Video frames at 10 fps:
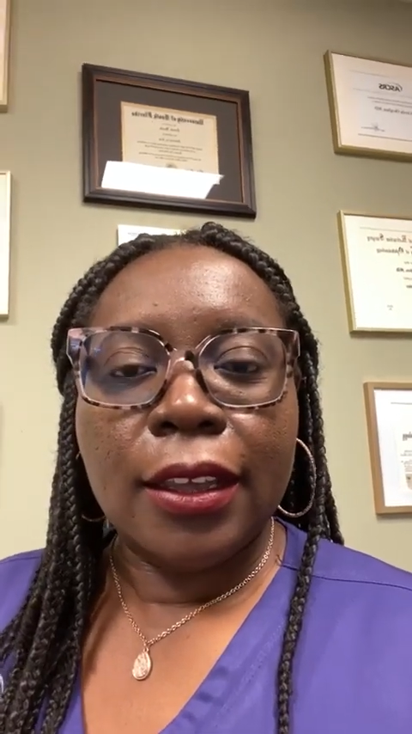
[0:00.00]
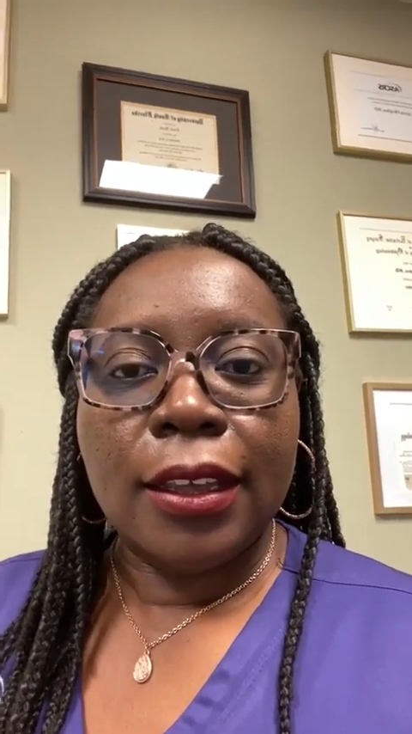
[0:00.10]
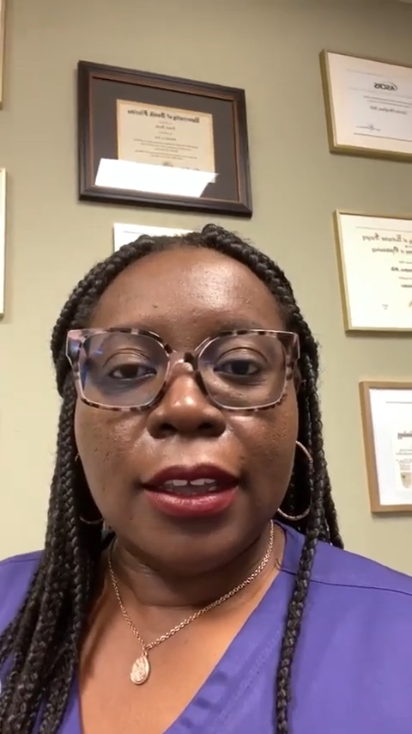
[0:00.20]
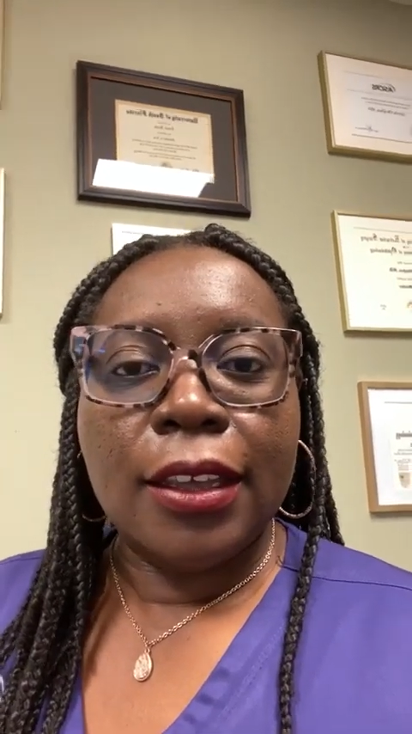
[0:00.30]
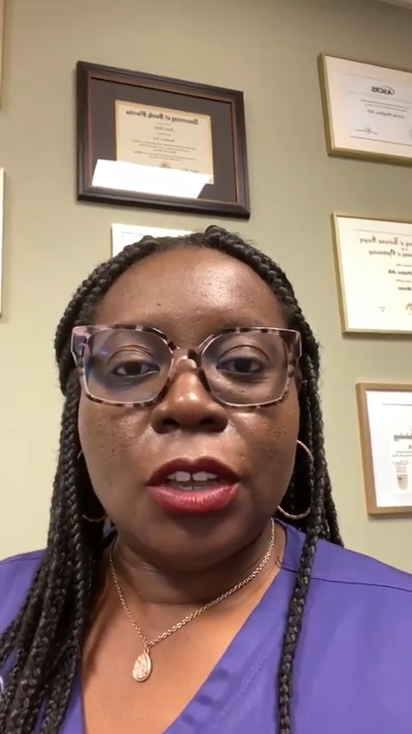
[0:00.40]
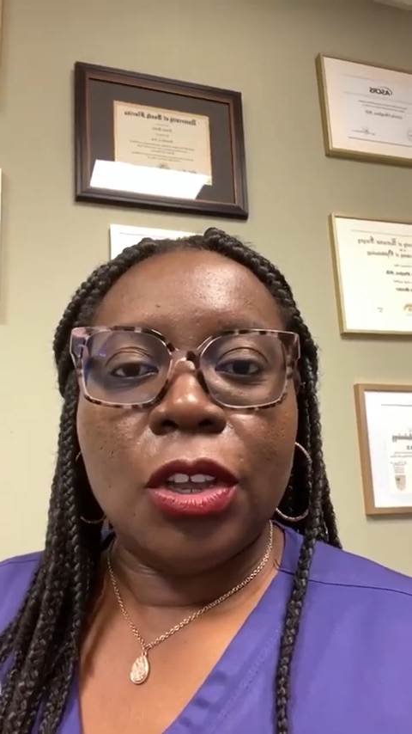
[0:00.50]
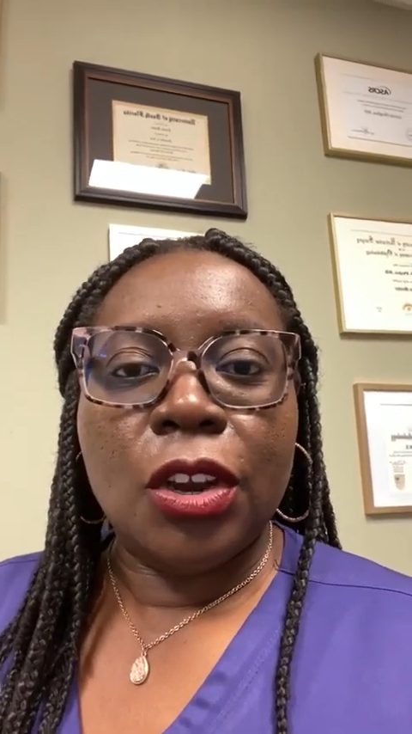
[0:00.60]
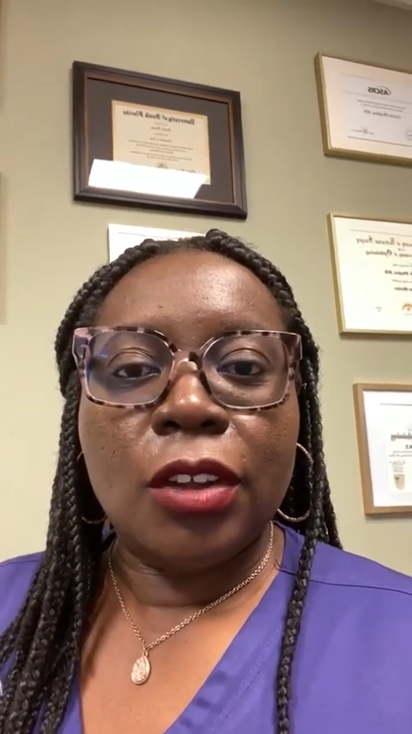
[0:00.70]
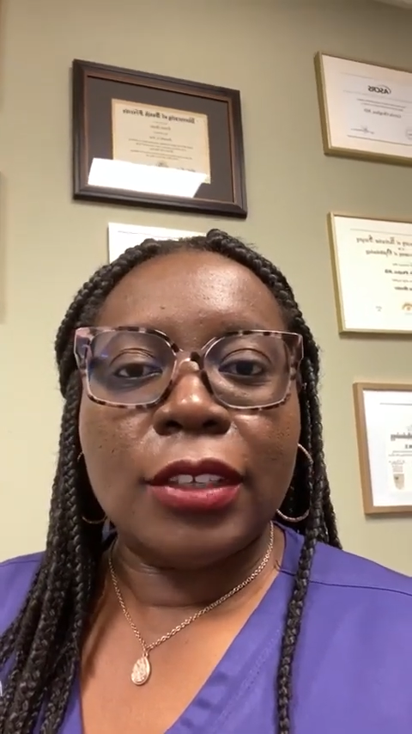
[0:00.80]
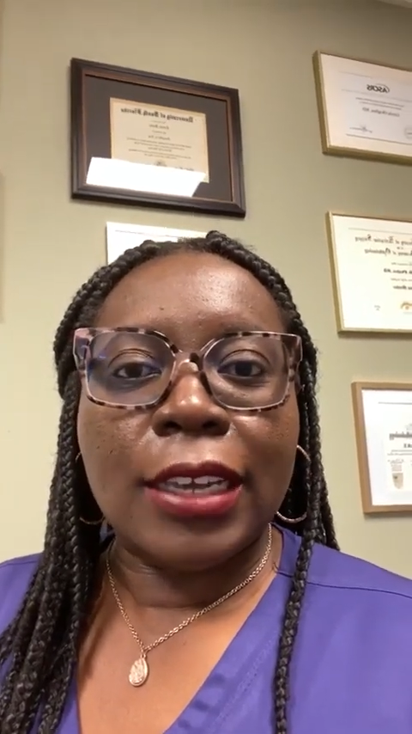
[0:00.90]

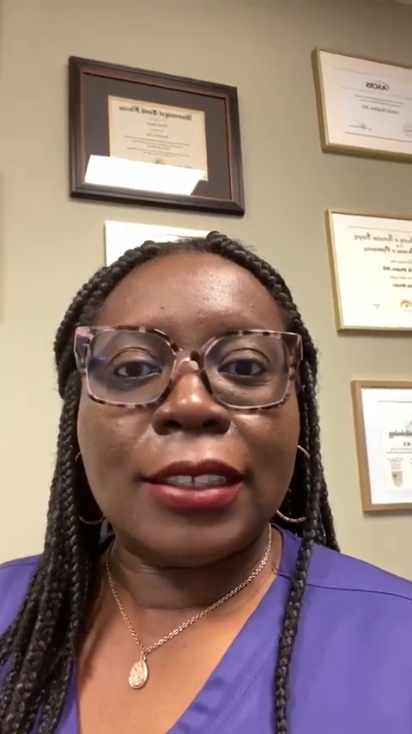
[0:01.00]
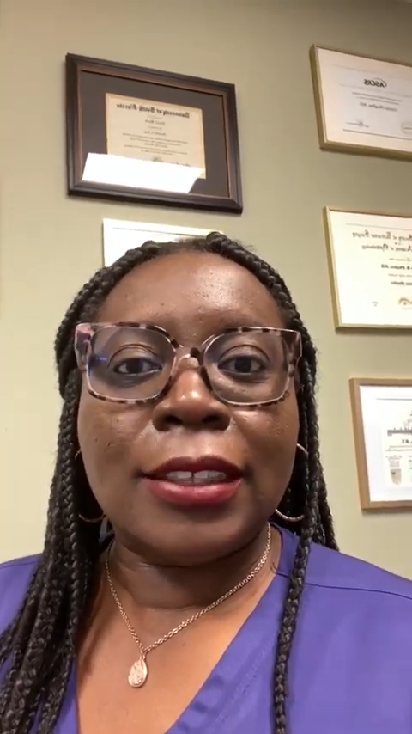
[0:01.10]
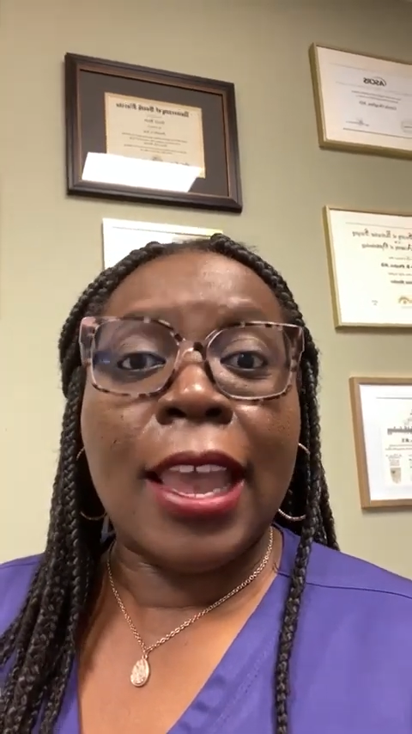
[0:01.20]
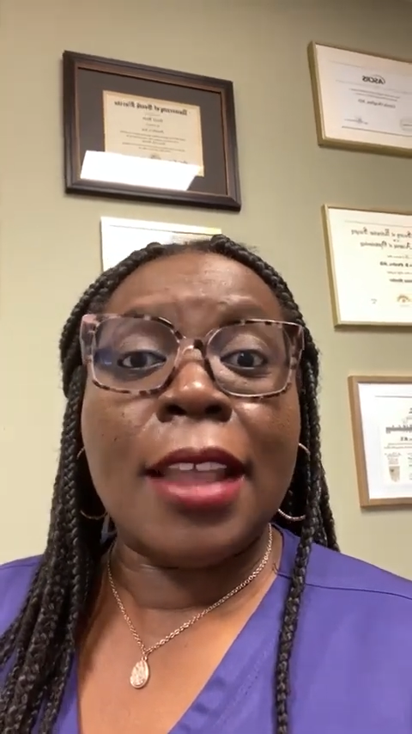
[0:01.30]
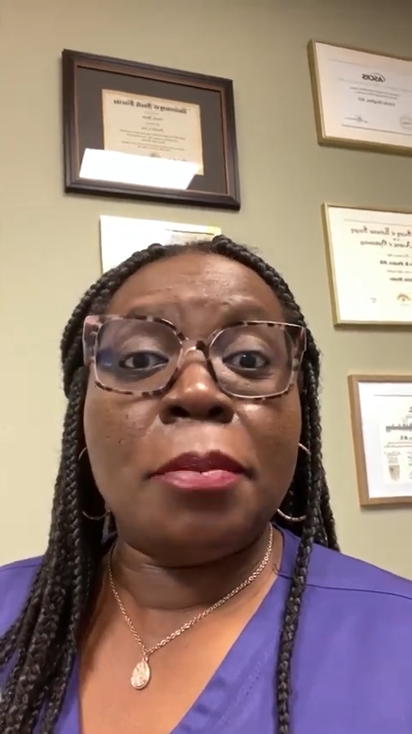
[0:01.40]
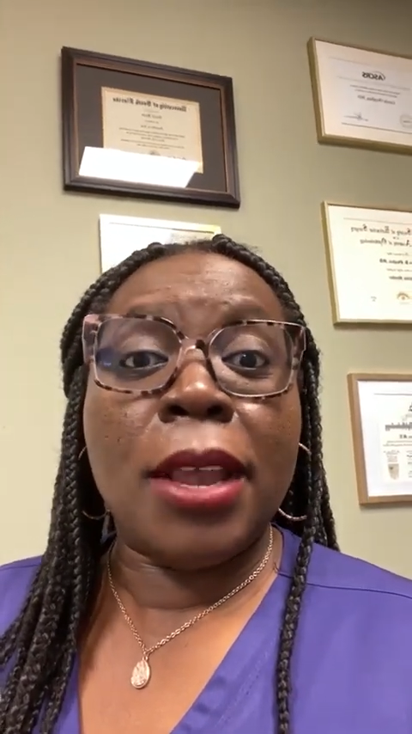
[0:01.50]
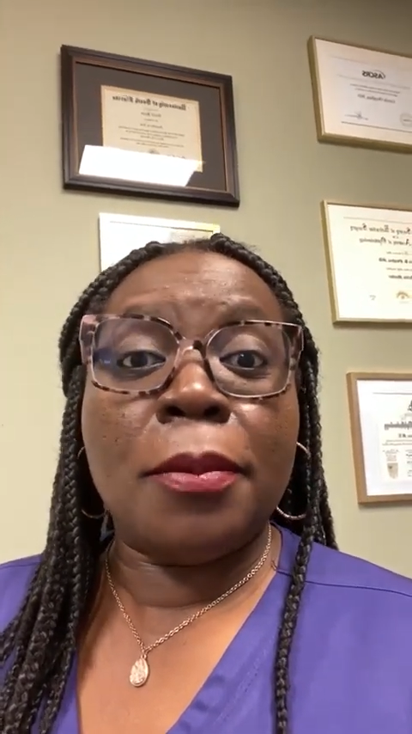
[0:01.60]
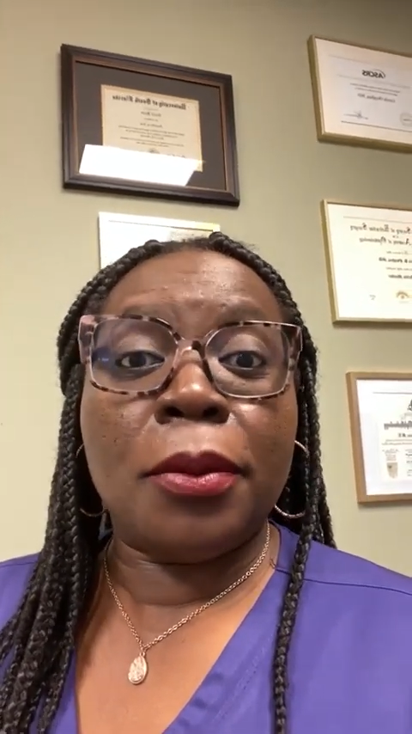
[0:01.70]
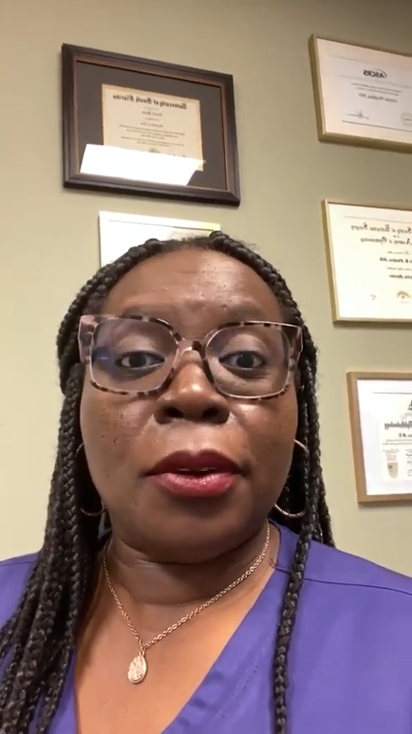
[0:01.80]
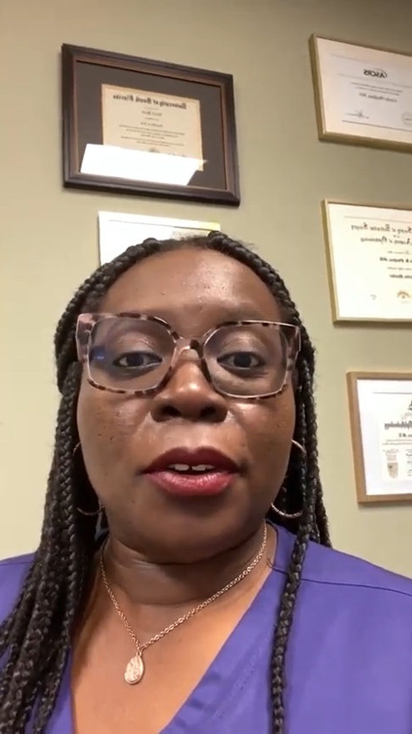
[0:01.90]
It's like
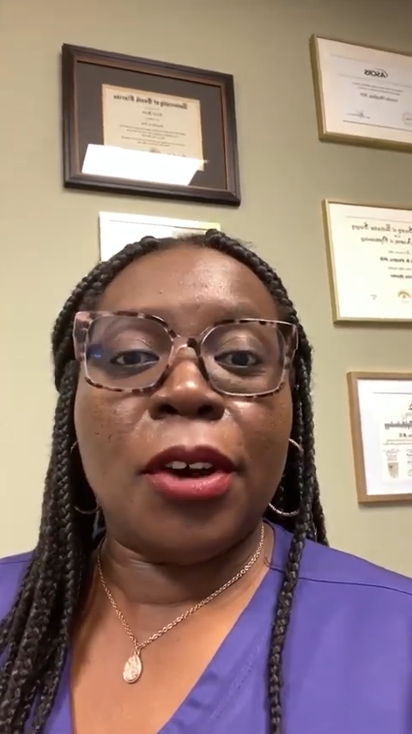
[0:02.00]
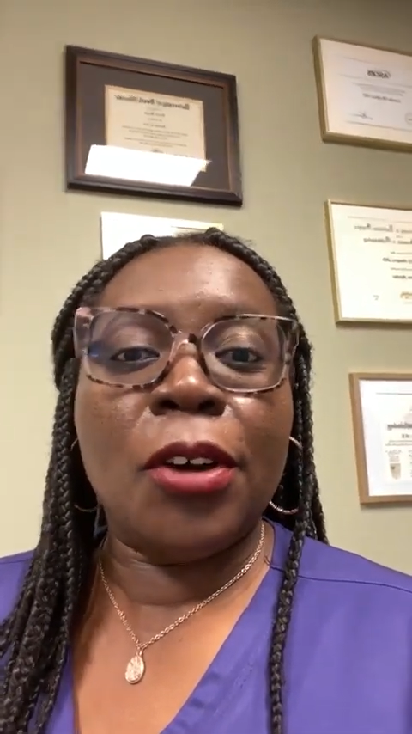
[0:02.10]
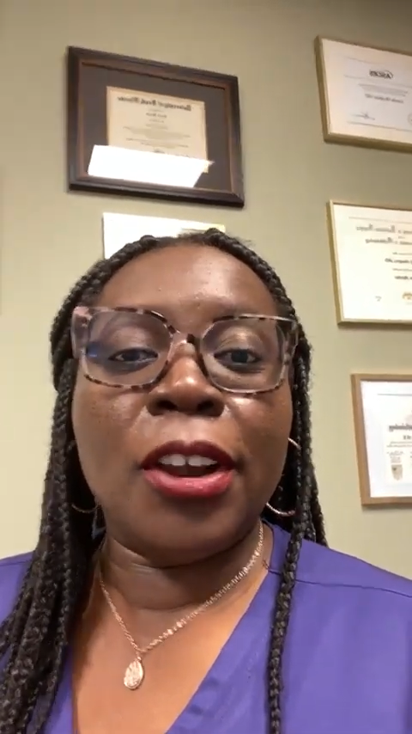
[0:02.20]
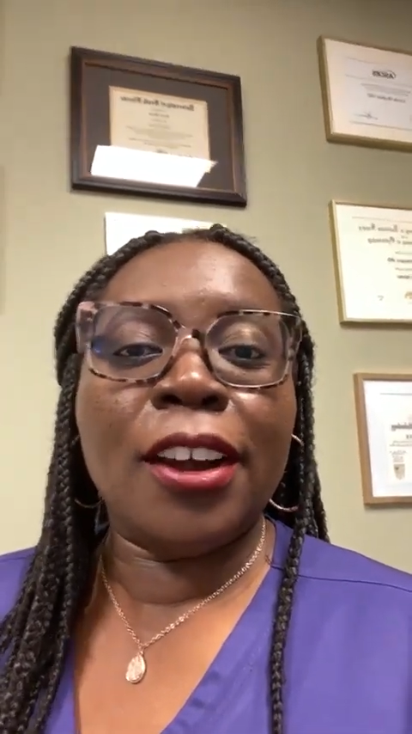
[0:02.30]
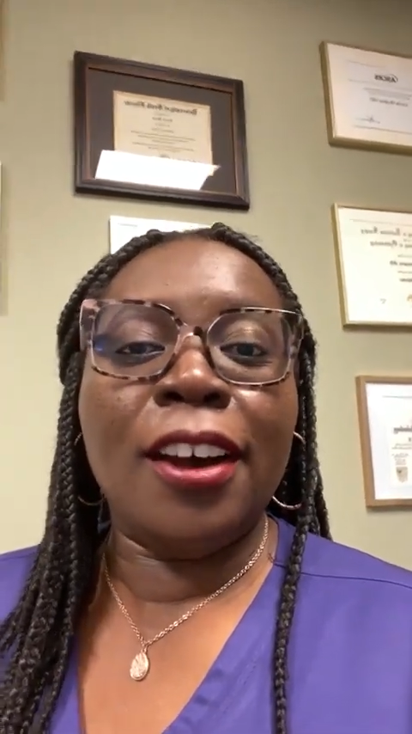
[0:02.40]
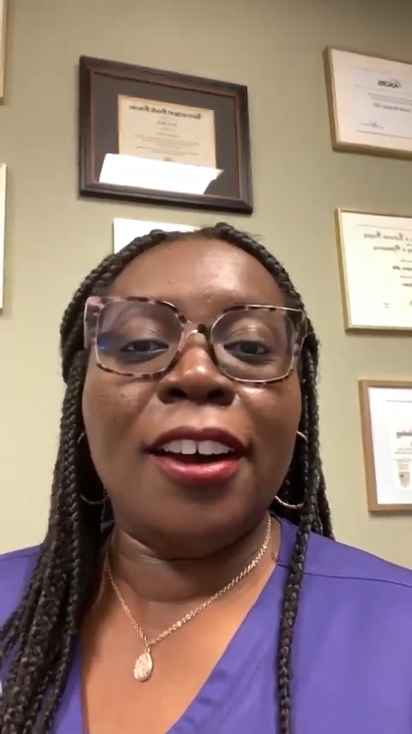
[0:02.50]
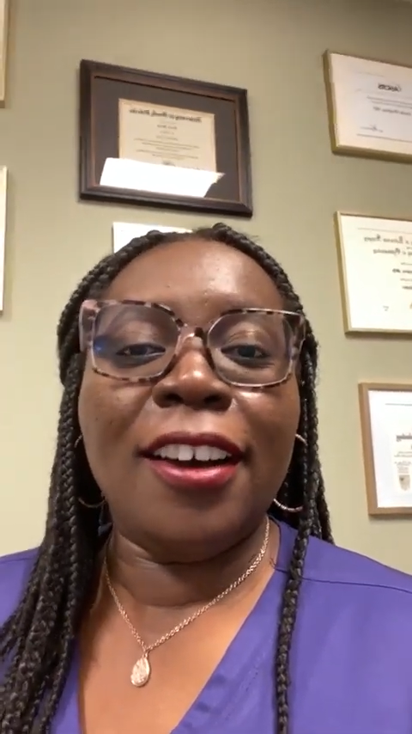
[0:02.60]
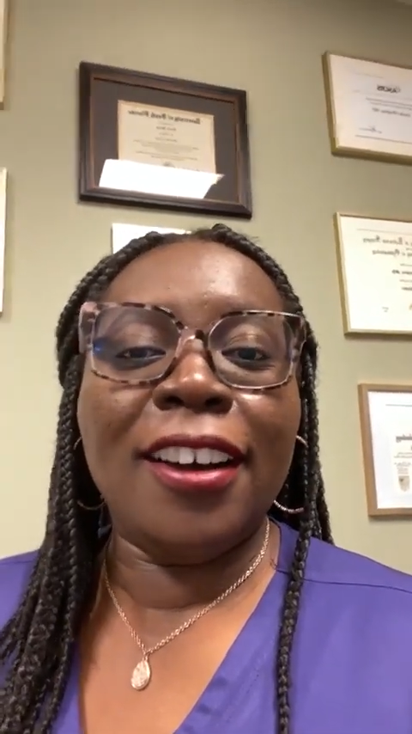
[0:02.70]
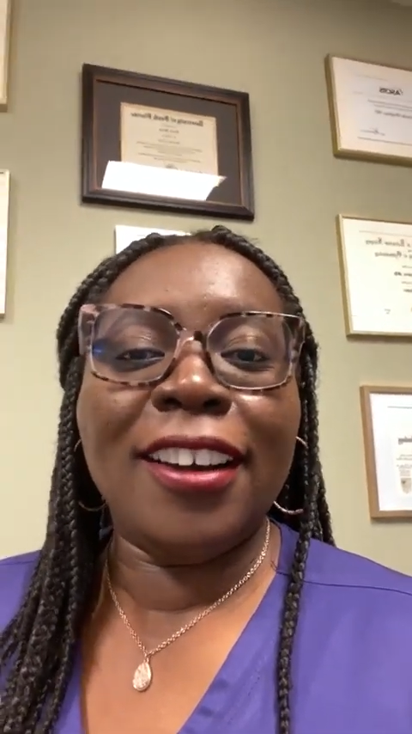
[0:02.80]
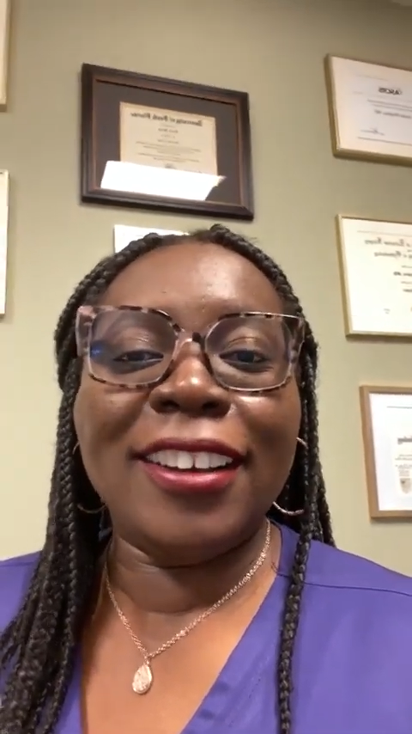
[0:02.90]
sandpaper going on